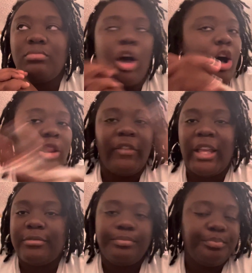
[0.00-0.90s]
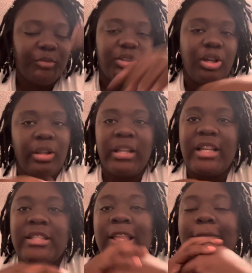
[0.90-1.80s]
all of that, just all of
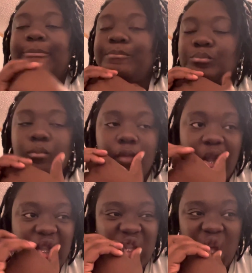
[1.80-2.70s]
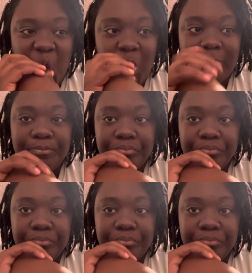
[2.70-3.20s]
that stuff. So